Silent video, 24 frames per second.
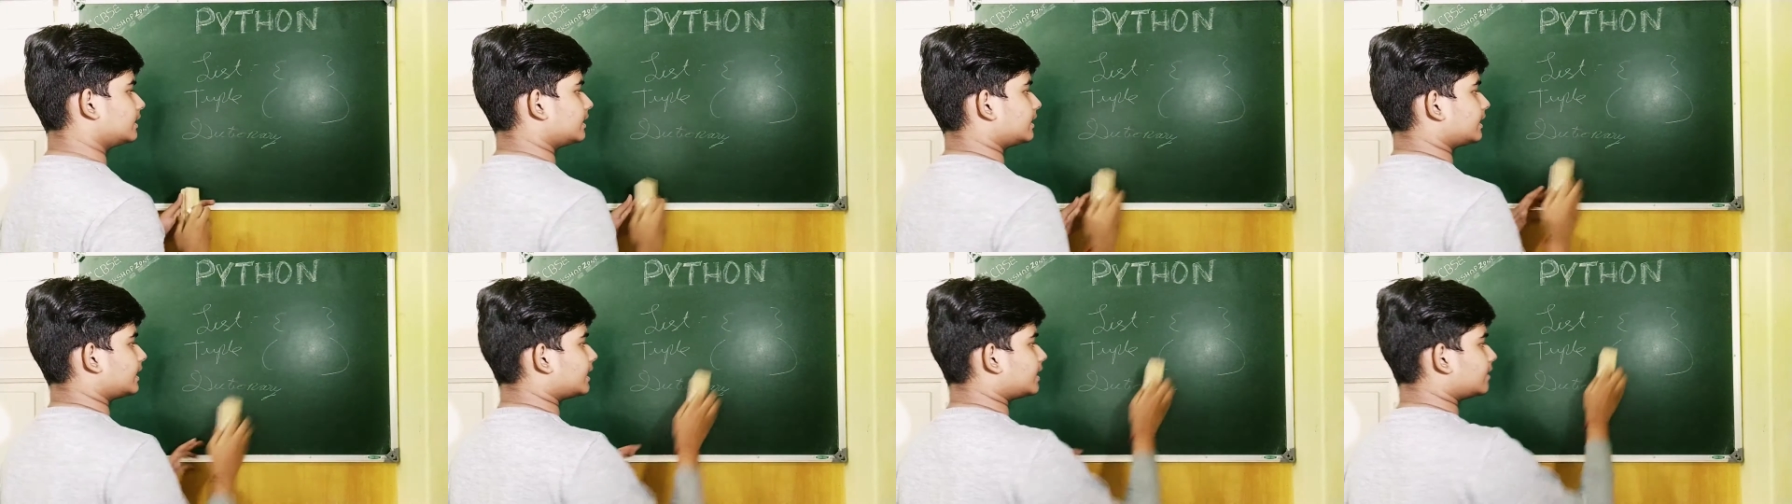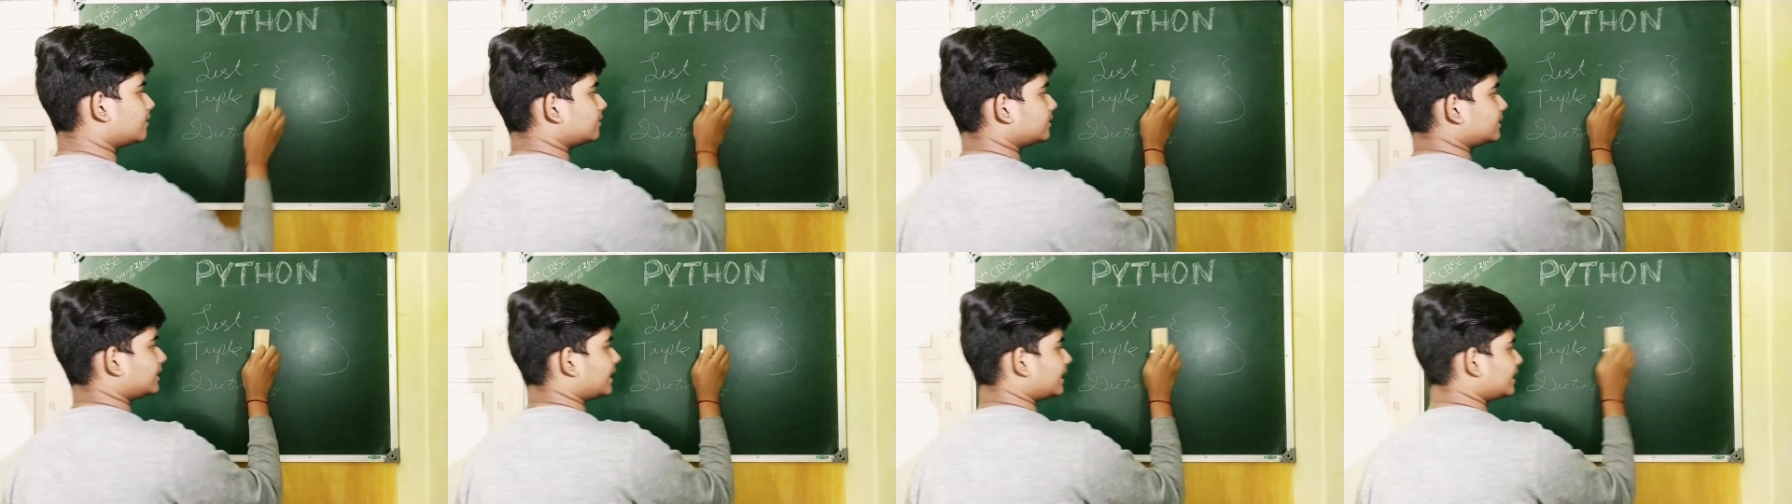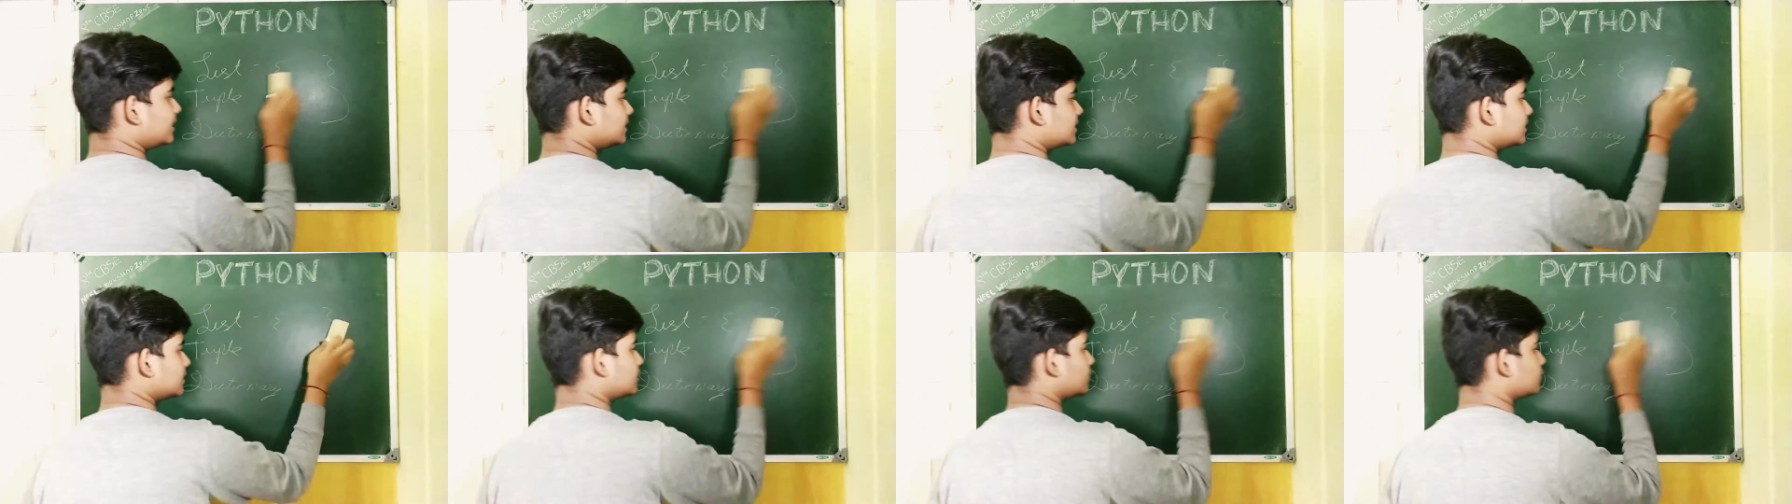Now that
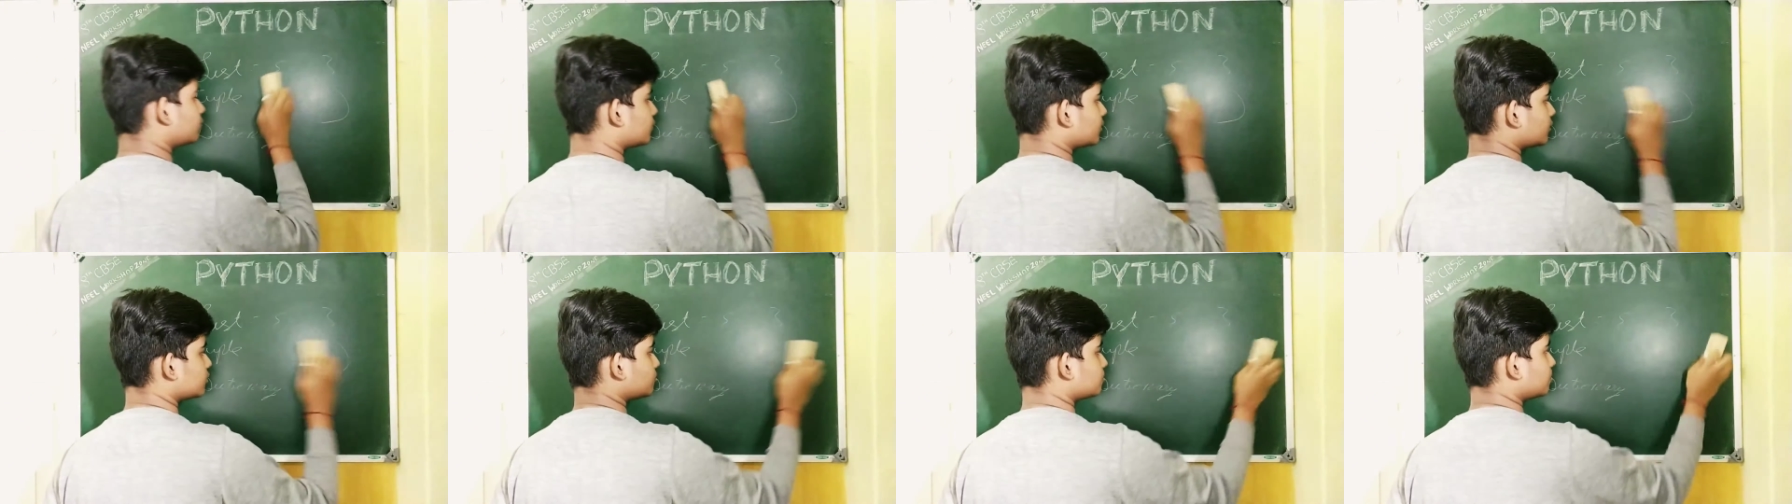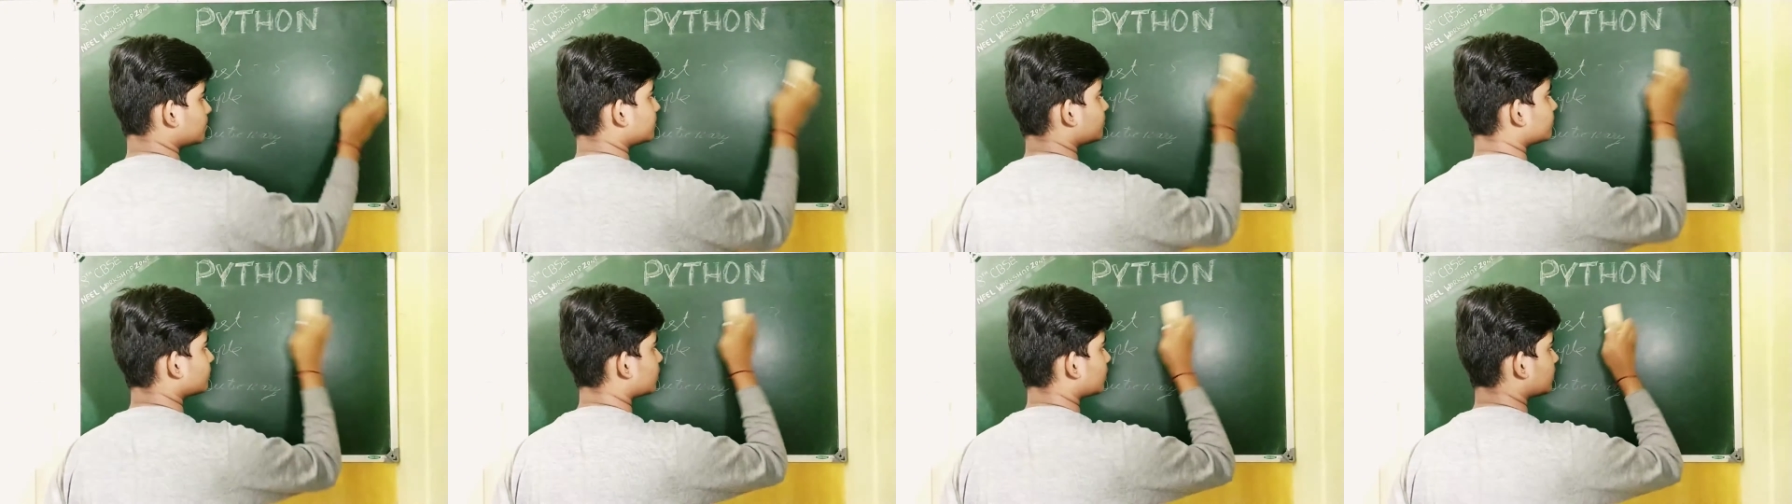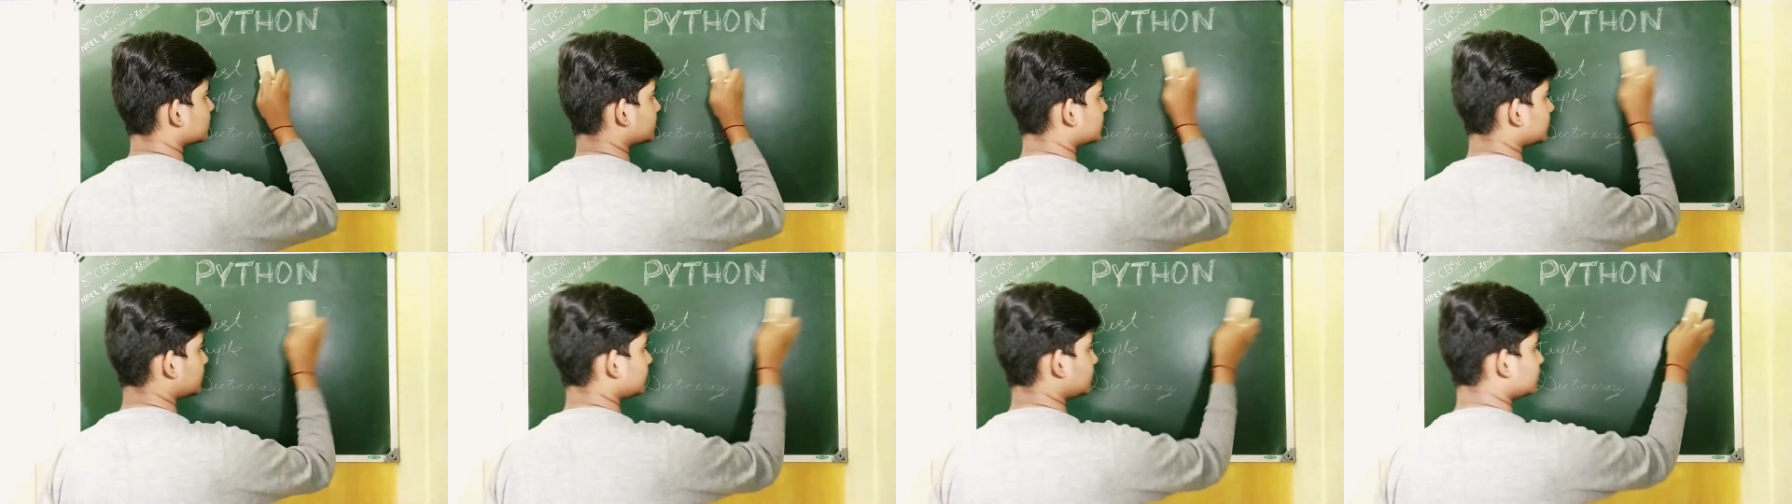is the difference between
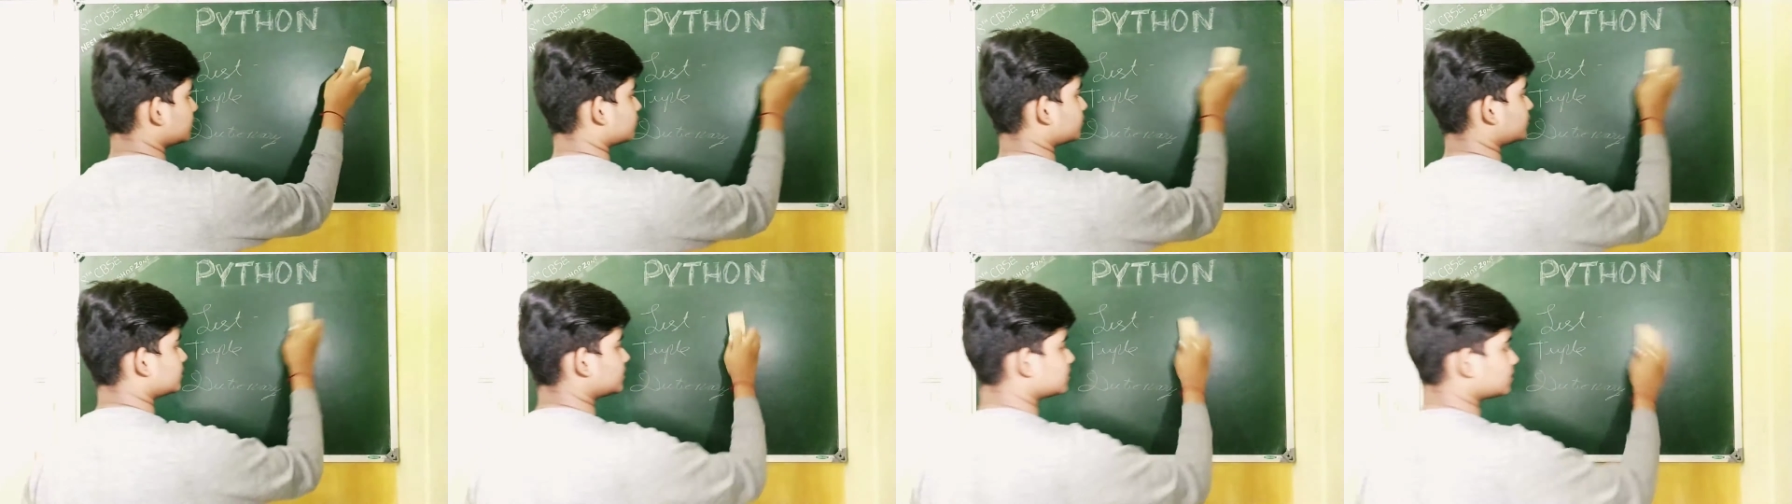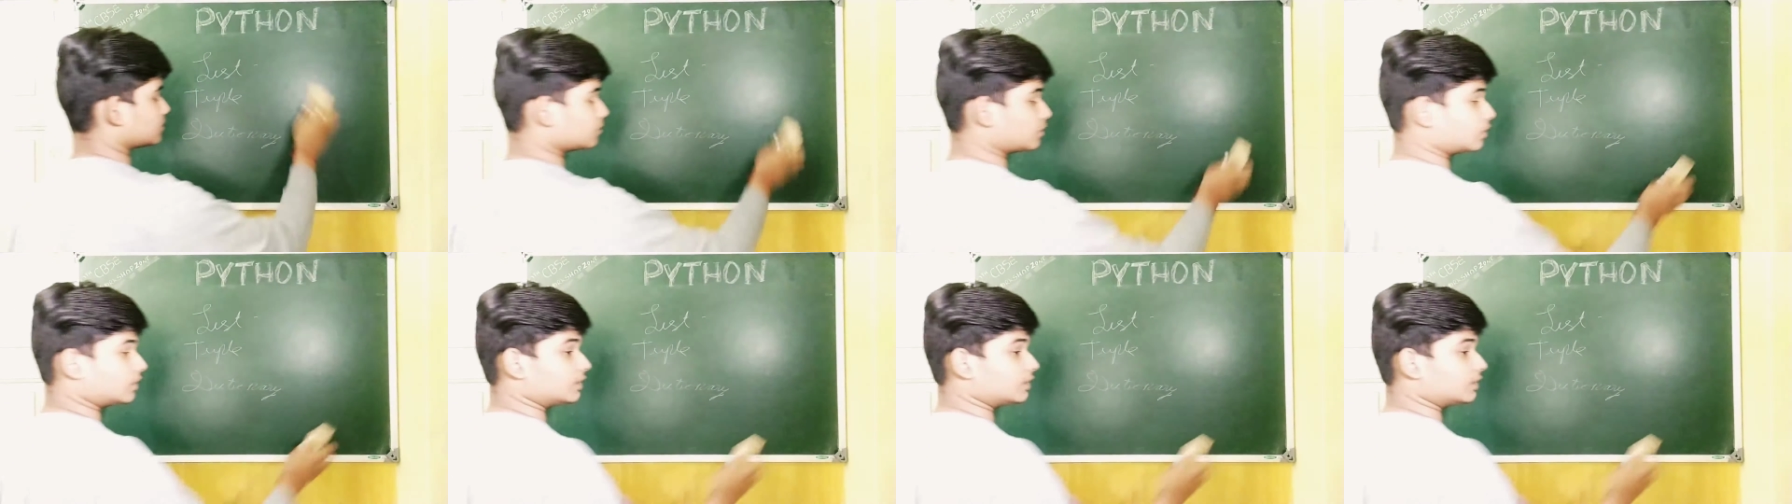all three of these. This is